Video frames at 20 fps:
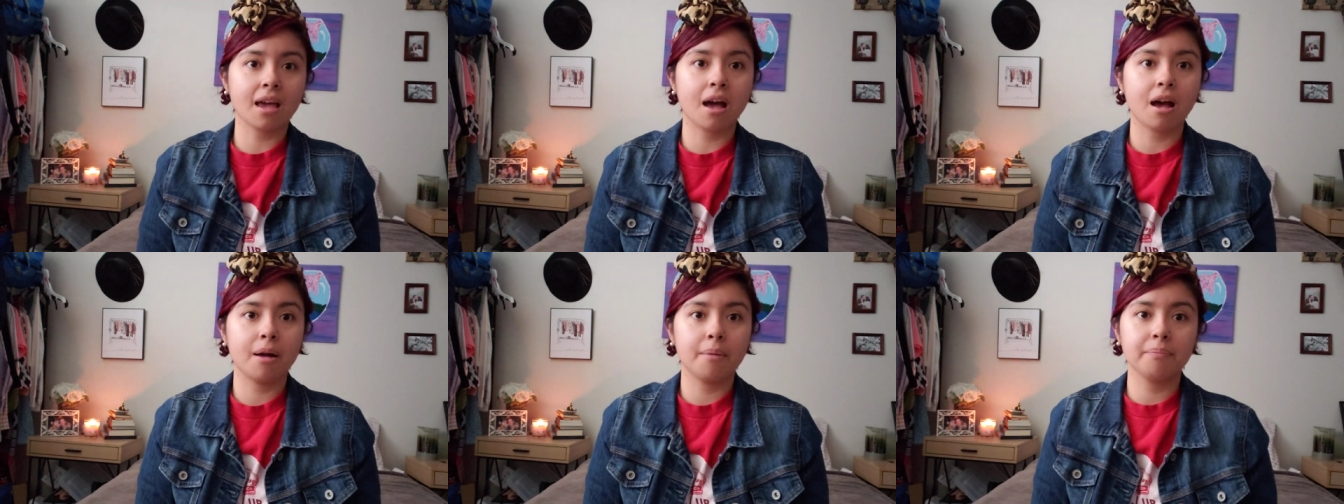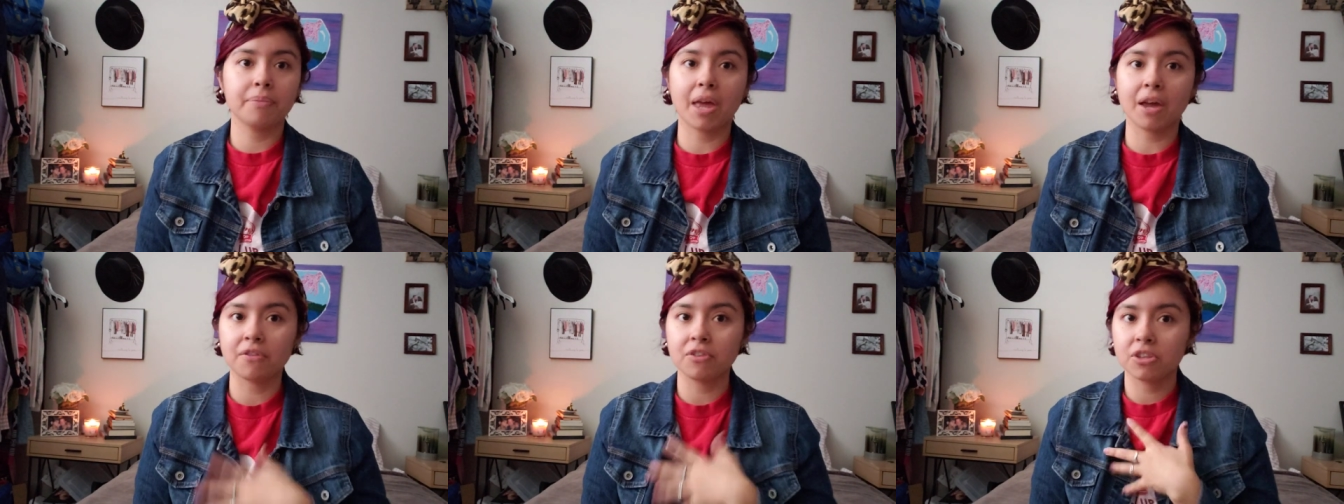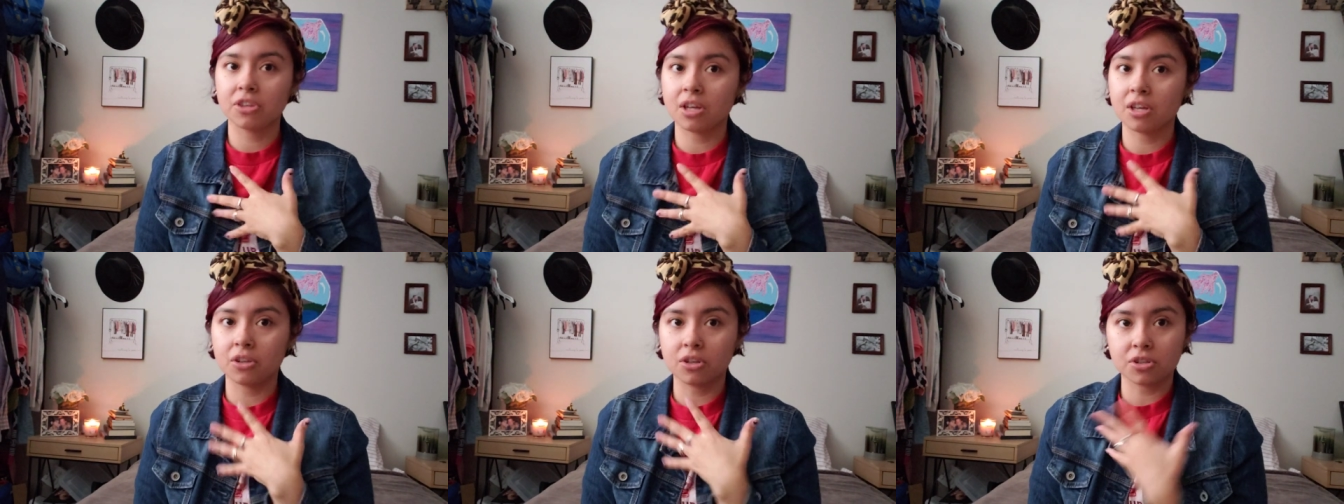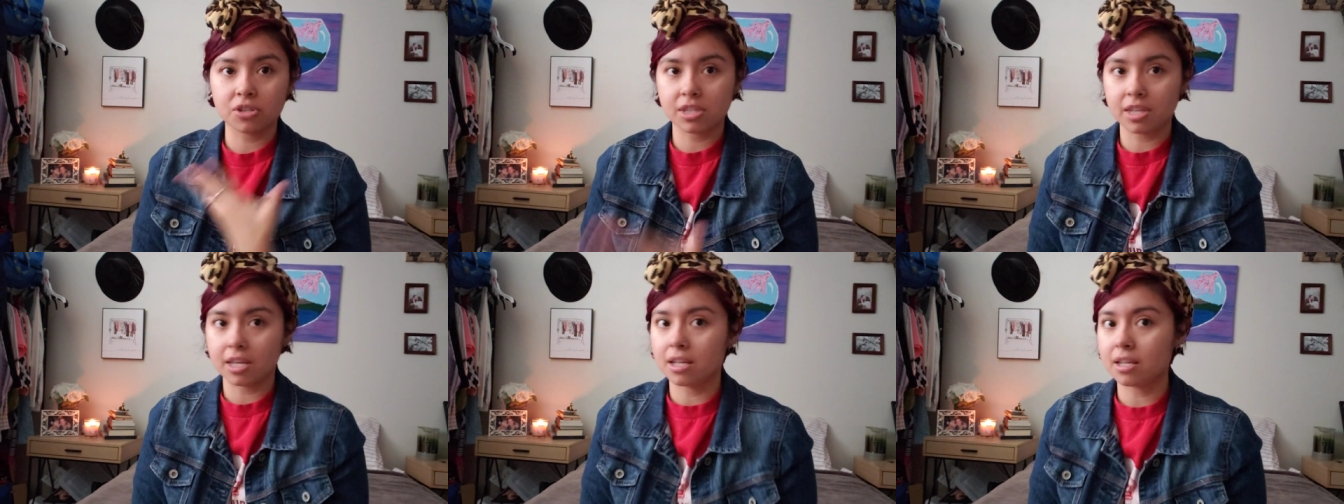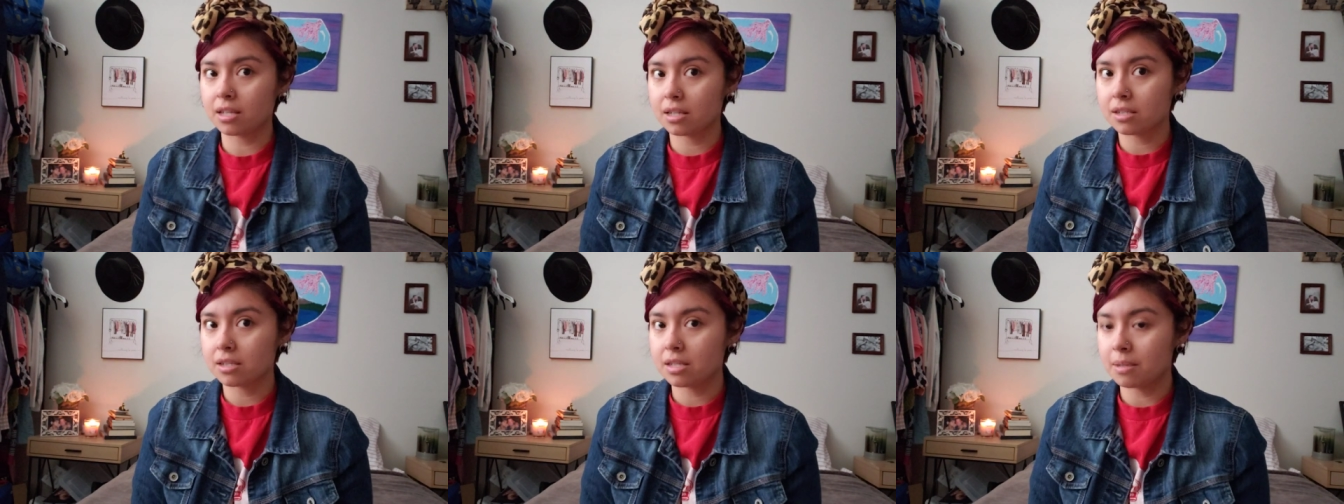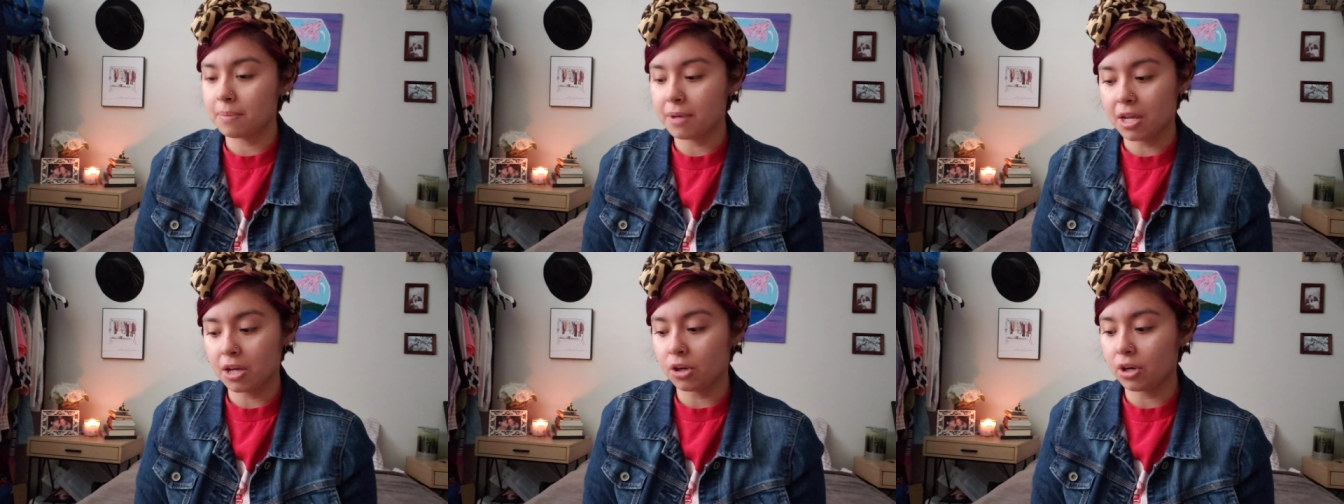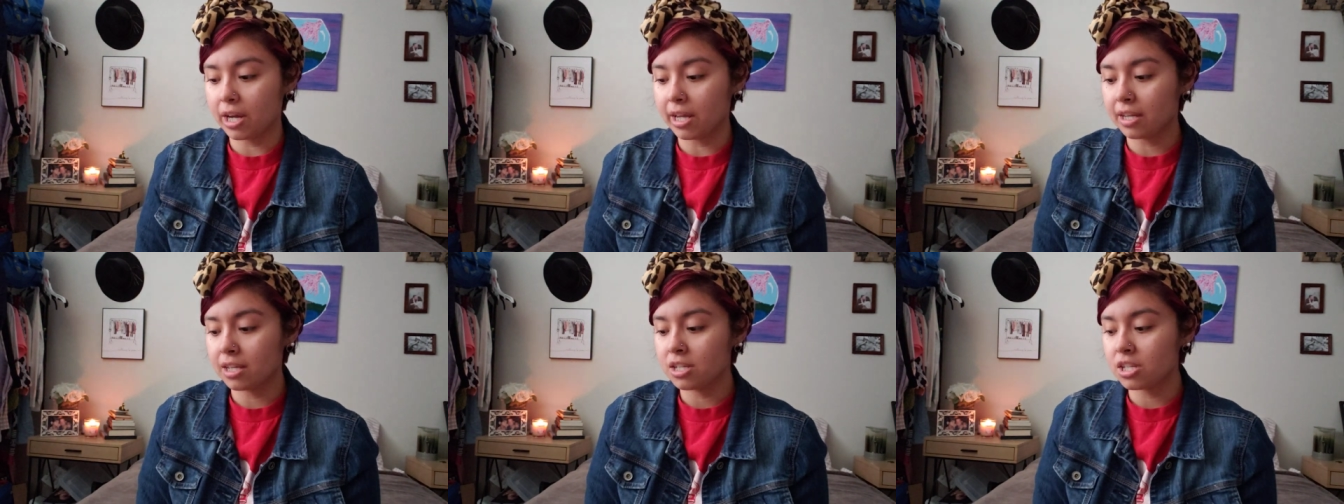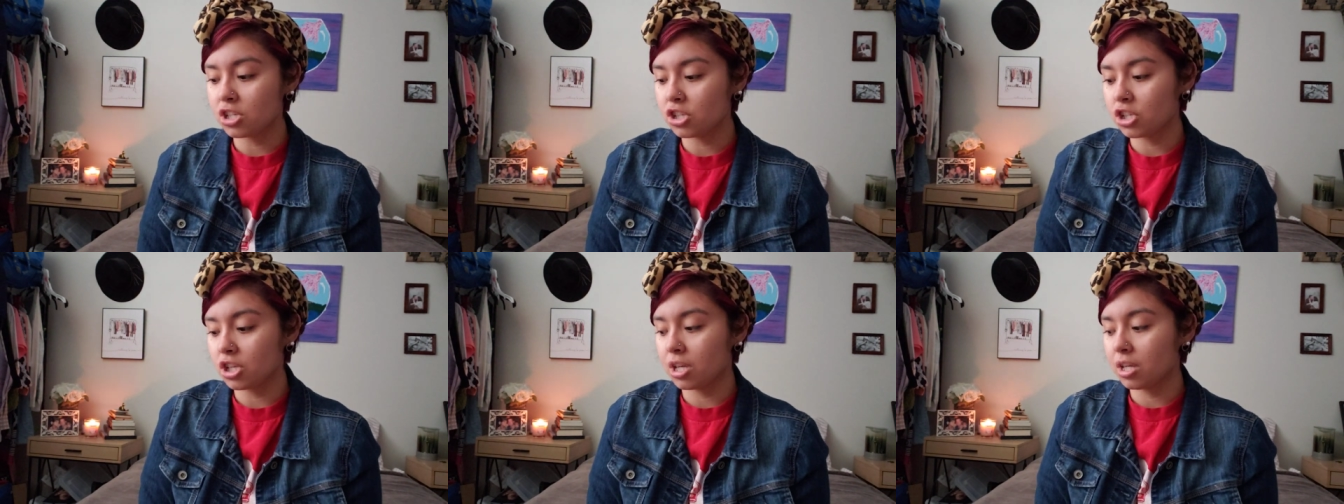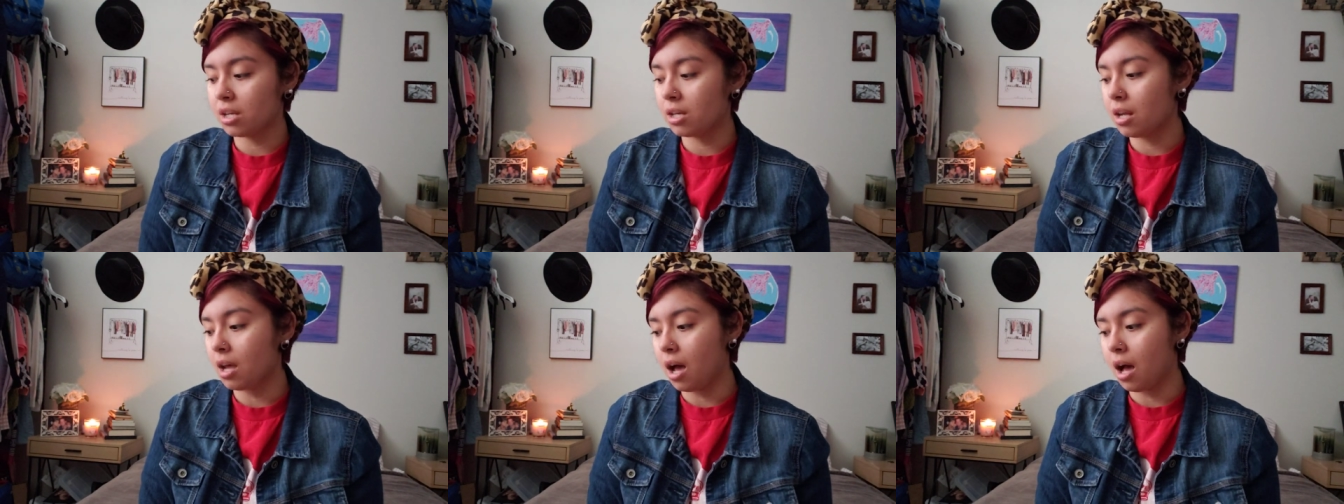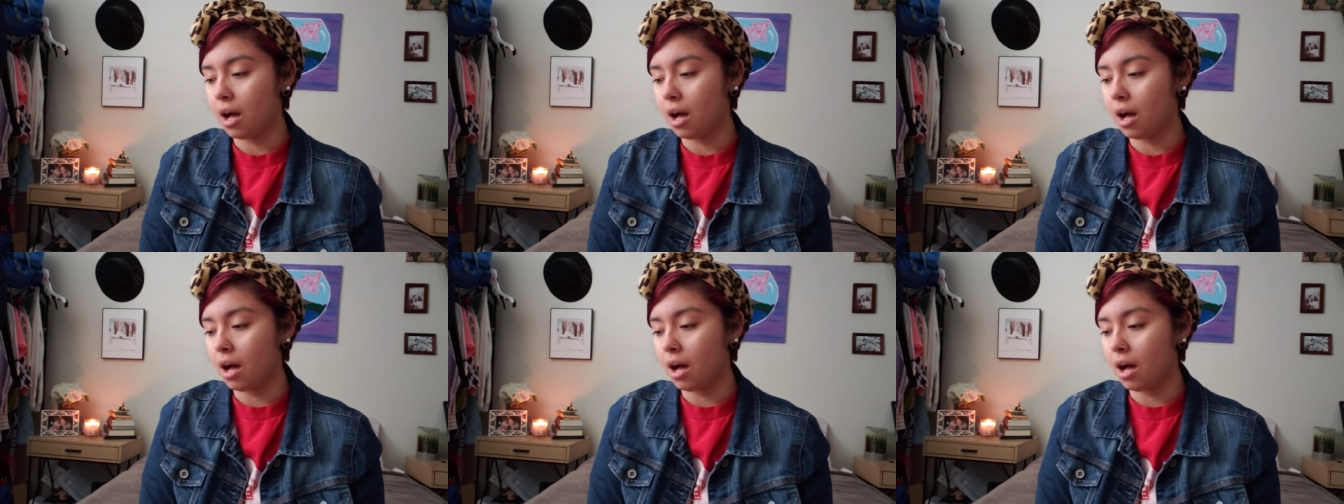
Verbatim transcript: Um, everything looks like to be in great condition.